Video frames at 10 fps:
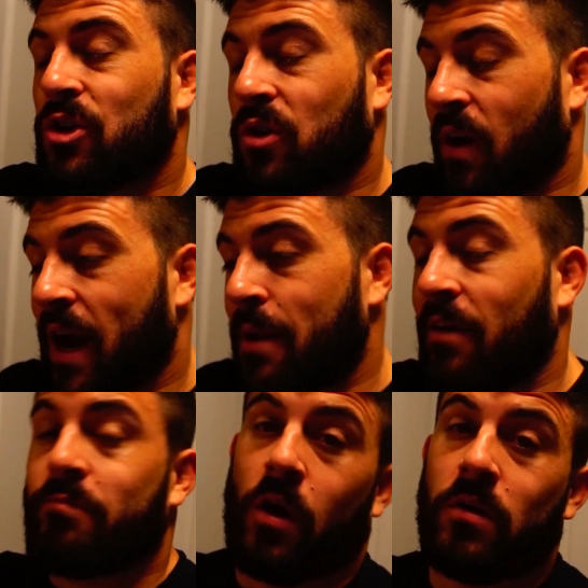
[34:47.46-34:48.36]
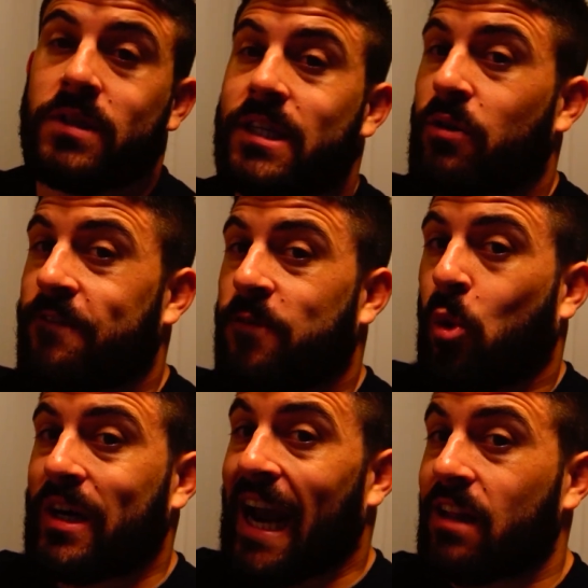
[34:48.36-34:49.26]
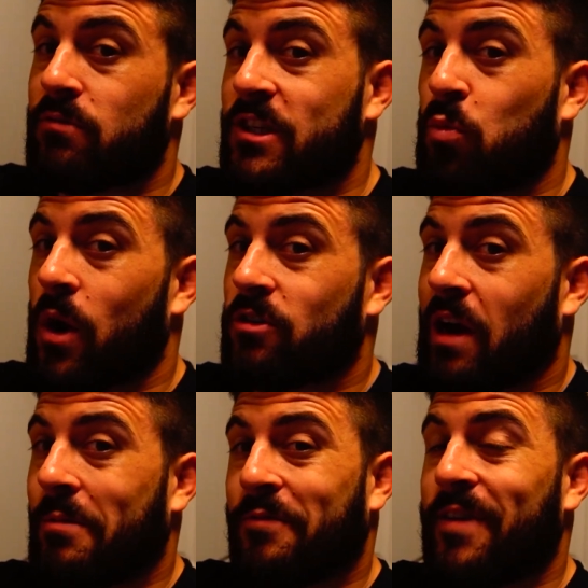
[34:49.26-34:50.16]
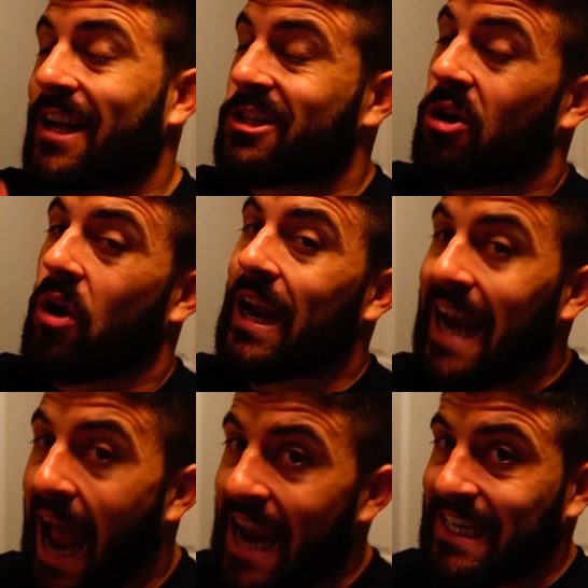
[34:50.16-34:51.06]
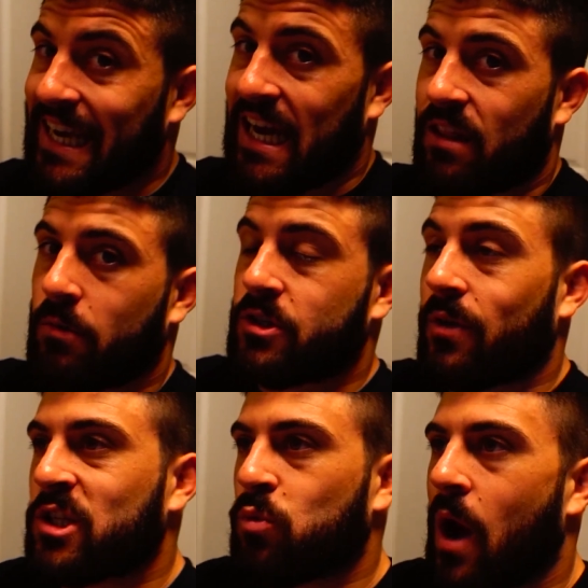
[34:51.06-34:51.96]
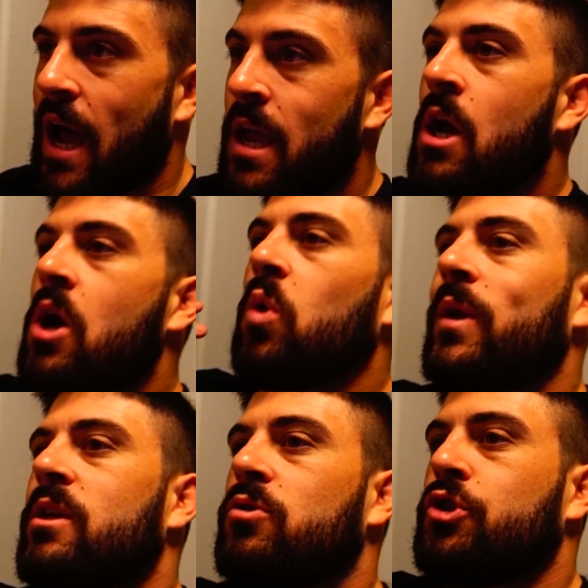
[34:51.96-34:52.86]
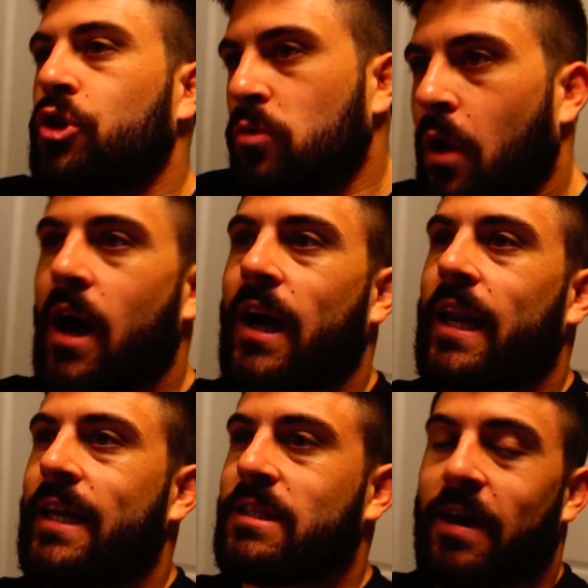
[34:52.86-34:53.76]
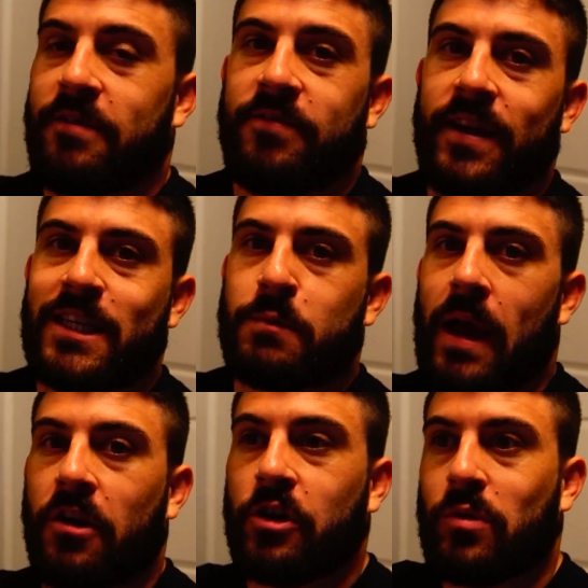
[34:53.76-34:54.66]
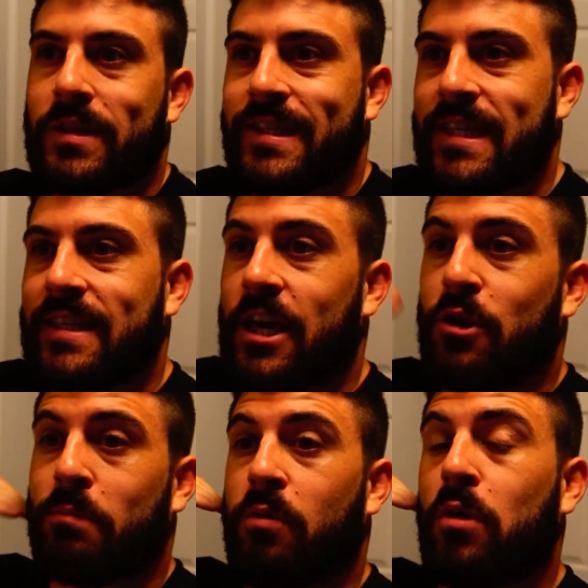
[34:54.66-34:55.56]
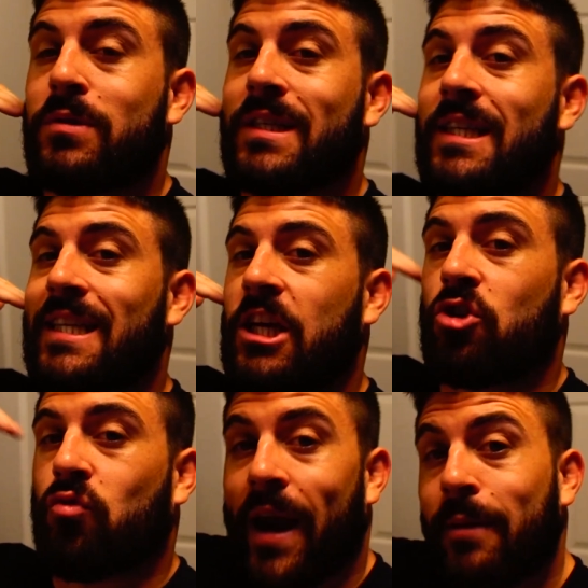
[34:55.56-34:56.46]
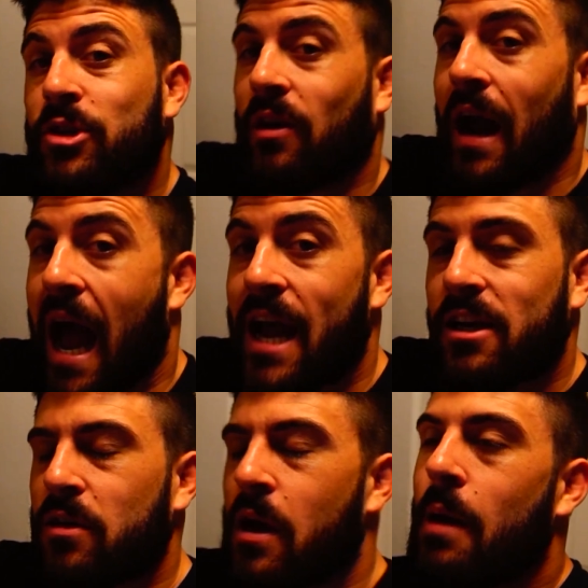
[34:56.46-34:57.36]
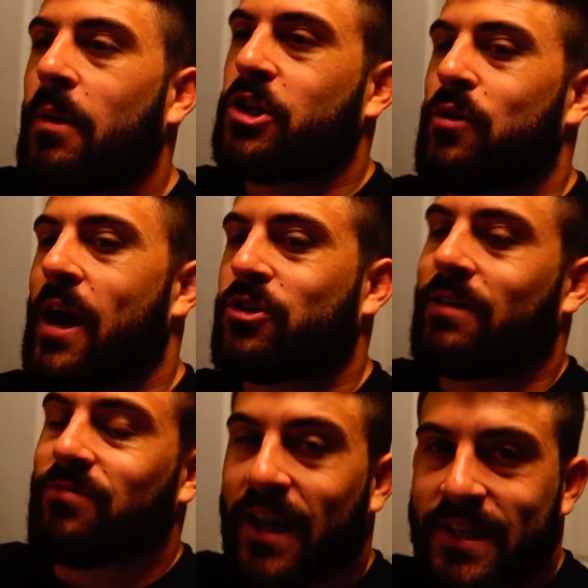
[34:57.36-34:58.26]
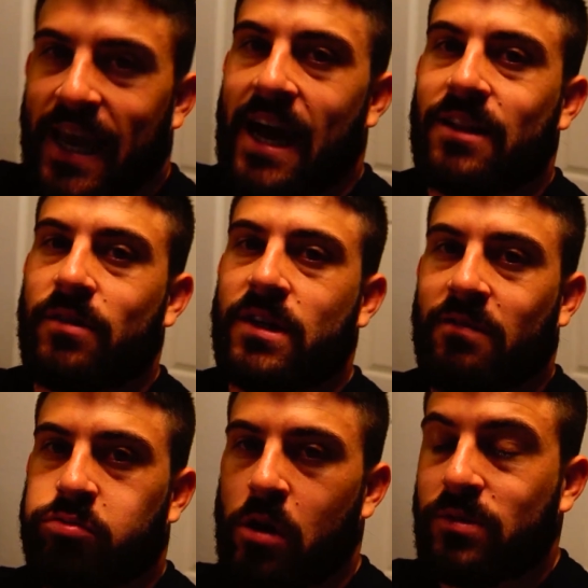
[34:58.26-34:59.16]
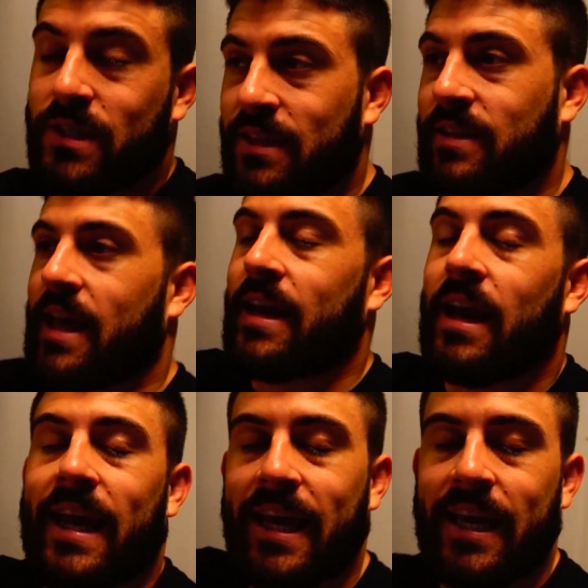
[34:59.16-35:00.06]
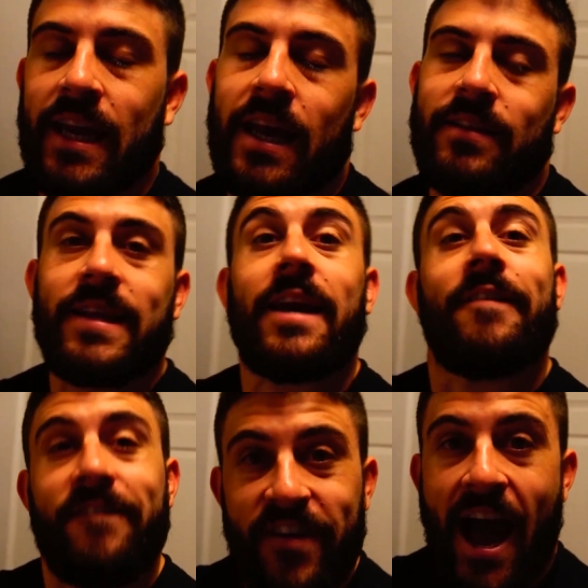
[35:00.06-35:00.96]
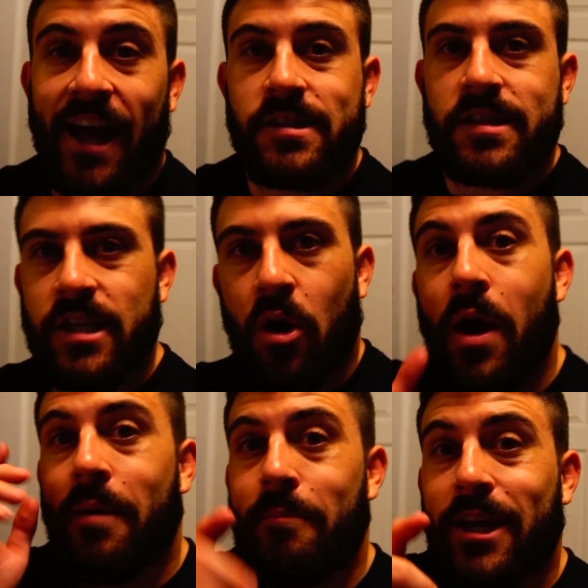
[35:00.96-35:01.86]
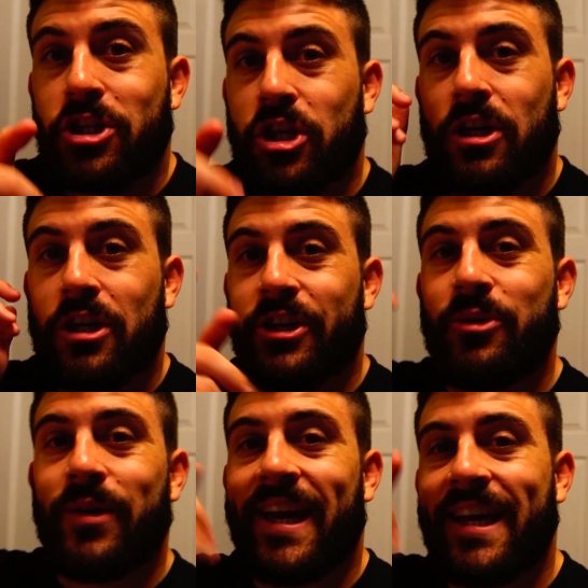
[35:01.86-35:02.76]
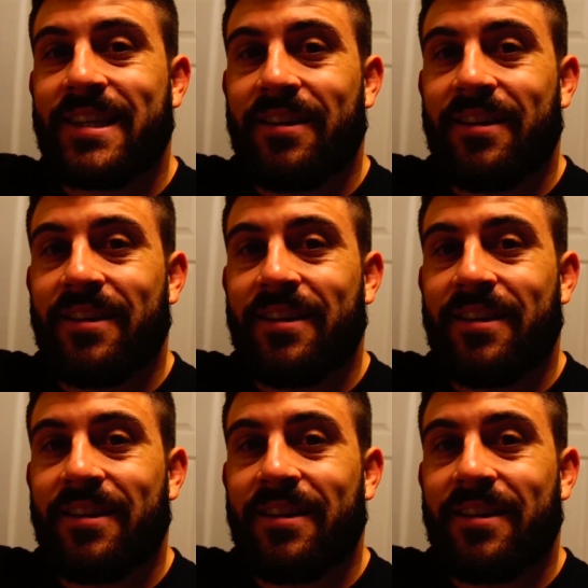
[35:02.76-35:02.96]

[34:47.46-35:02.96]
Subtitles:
gram of protein is only 4 calories, 1 gram of fats, 9 calories. So that's why when you do log it into my FitnessPal, you'll see that your proteins in grams are higher, but you actually have less calories of protein than in the fats. So make sure you hit